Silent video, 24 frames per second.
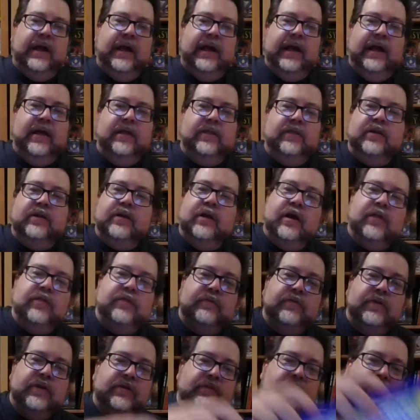And the other
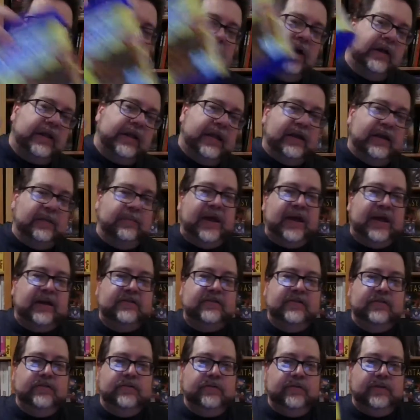getting back
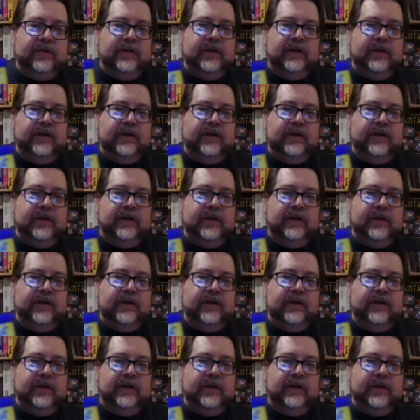to